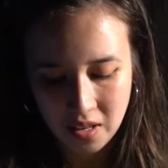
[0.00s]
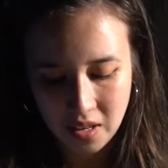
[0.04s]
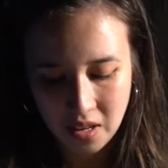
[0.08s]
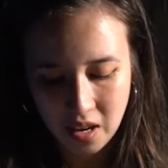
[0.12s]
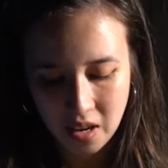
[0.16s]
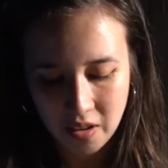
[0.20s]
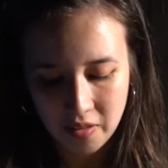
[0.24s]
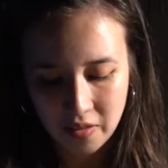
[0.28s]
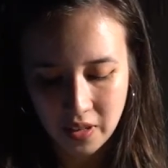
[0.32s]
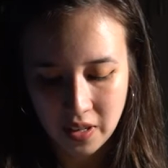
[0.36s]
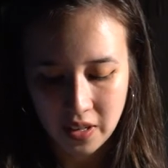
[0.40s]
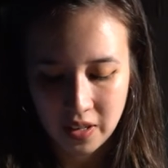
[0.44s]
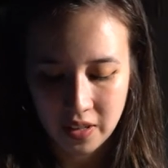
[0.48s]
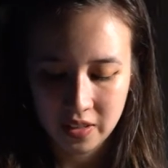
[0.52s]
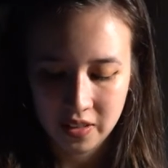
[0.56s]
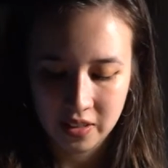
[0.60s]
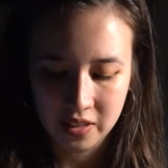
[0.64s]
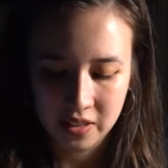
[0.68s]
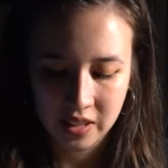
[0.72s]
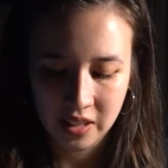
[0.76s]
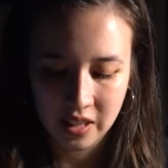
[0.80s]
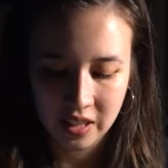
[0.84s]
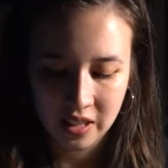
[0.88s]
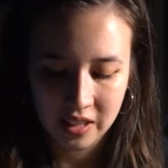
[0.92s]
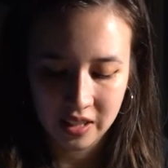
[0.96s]
of
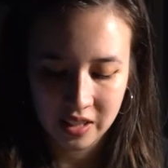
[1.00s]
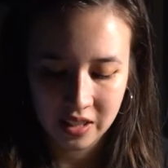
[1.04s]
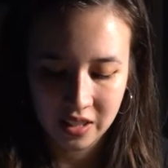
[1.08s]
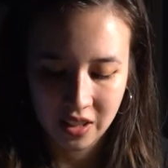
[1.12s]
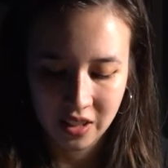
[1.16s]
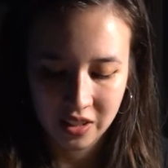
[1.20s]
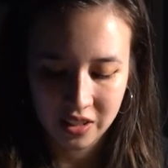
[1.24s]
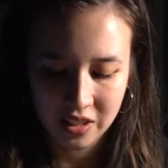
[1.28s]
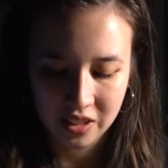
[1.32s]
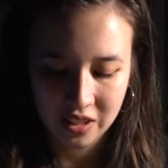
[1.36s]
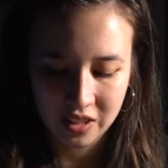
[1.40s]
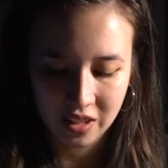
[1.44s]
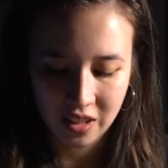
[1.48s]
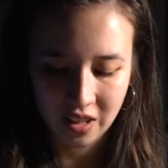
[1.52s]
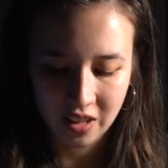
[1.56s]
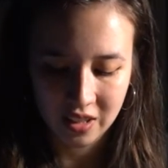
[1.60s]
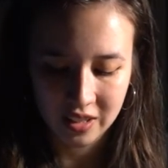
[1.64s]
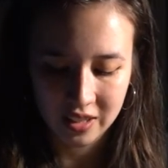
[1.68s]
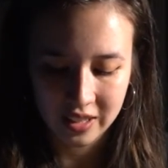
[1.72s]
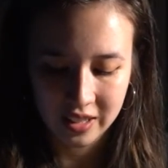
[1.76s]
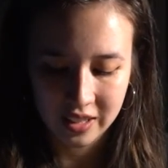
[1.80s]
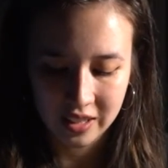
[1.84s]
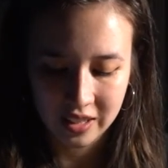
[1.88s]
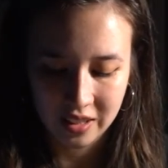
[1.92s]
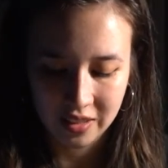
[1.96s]
others. And it's not just
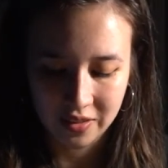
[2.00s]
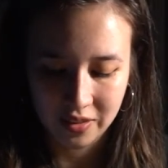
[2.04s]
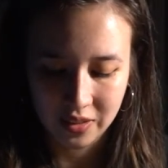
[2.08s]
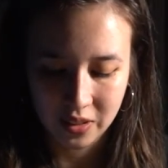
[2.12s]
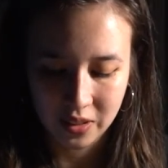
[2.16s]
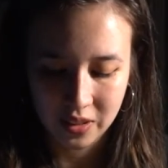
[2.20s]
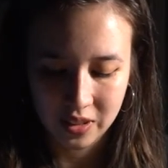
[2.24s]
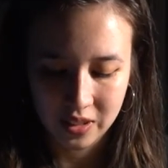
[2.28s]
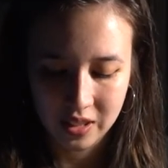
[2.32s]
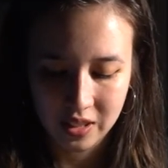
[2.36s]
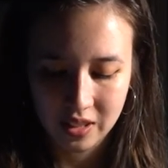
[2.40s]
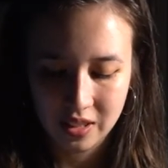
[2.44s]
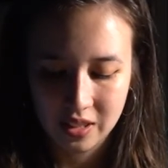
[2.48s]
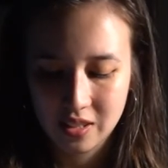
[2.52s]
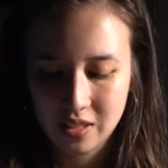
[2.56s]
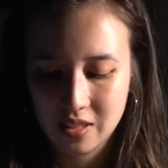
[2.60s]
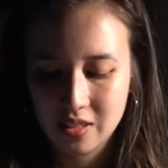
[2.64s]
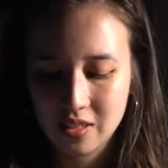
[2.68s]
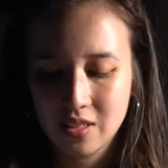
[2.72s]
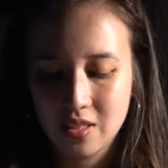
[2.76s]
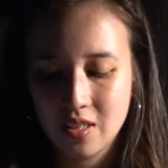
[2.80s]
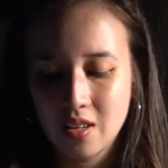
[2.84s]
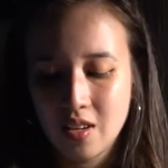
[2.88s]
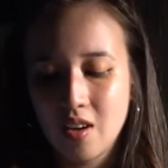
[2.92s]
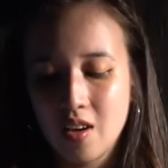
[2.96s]
artists, of course, it's
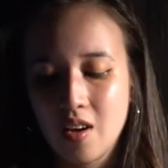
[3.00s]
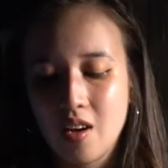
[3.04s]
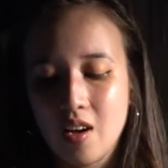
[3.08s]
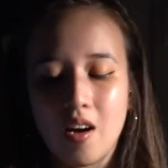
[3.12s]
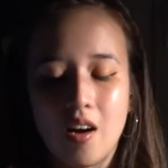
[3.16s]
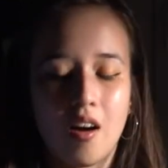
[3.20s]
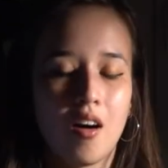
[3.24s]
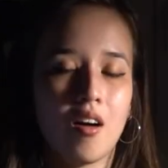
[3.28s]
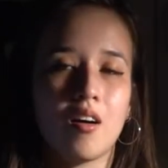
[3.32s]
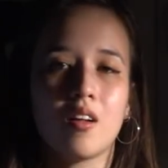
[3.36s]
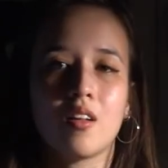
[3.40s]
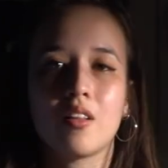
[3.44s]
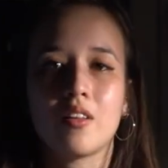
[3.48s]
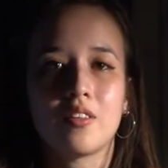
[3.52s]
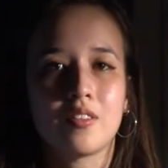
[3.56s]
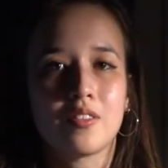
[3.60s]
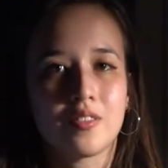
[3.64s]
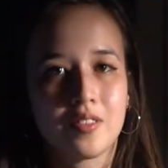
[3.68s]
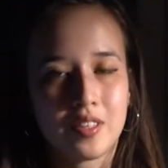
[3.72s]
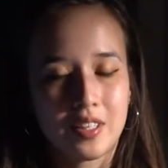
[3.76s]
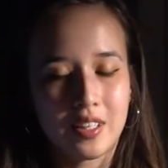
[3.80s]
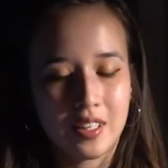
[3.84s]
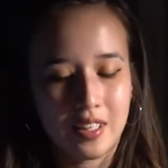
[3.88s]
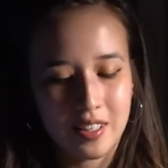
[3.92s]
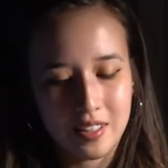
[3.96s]
all
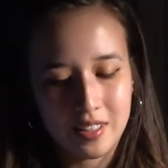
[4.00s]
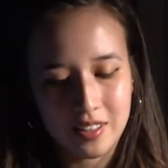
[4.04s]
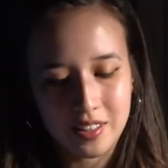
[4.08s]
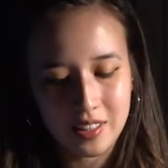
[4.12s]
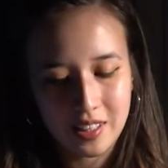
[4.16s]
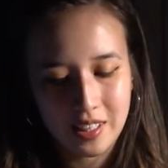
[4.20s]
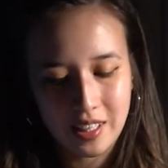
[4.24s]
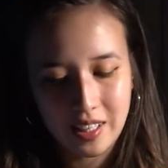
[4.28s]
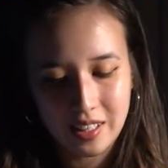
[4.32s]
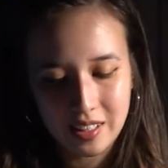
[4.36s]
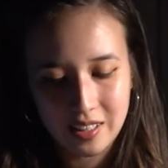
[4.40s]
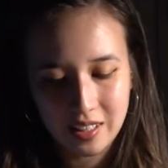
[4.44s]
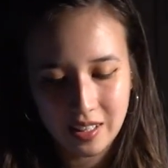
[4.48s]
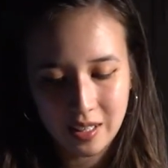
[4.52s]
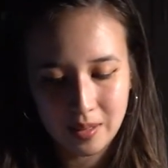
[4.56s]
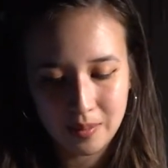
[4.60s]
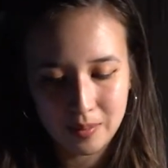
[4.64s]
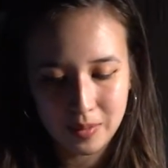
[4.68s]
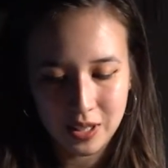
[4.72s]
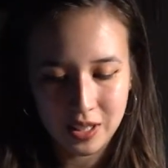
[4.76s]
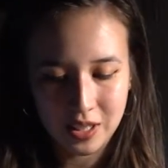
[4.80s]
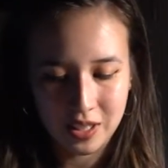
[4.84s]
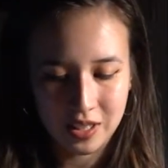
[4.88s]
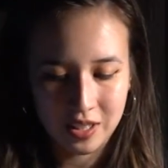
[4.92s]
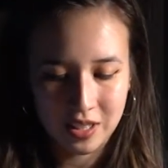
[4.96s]
over the internet. I'm
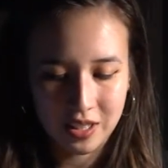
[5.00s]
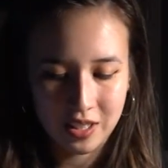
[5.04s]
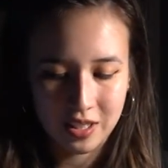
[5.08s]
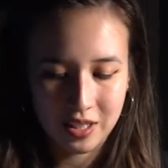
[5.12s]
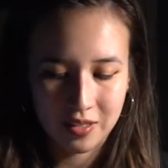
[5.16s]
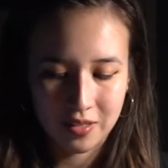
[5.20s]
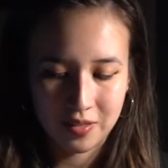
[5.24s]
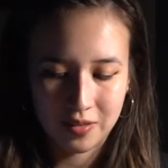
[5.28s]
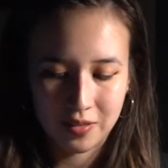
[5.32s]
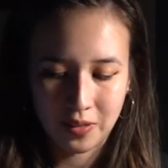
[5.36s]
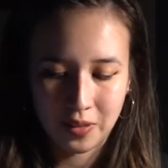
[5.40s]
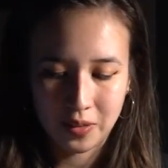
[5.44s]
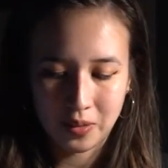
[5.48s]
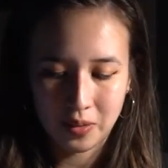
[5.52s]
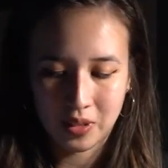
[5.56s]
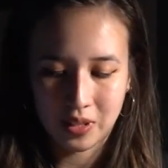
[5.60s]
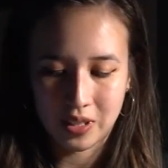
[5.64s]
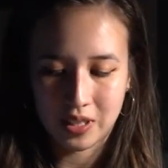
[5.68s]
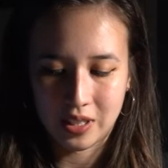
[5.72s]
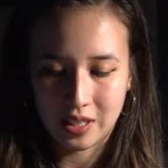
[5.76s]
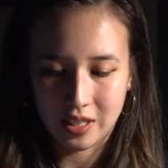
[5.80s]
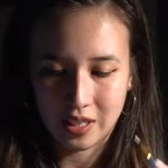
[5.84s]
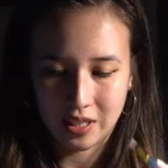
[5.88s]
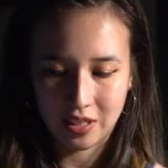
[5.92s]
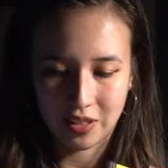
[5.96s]
just
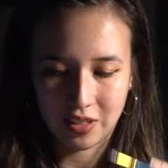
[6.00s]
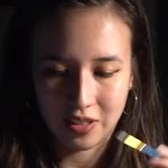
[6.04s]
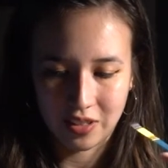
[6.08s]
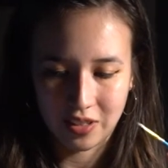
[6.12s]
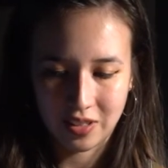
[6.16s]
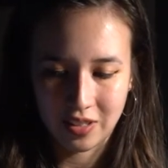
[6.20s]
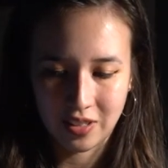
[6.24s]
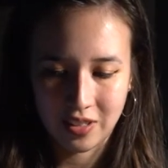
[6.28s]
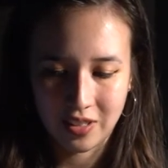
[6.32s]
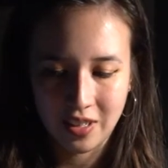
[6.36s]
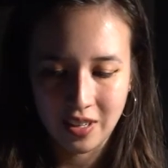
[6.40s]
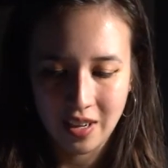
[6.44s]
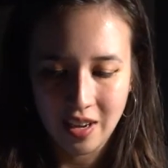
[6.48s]
focusing on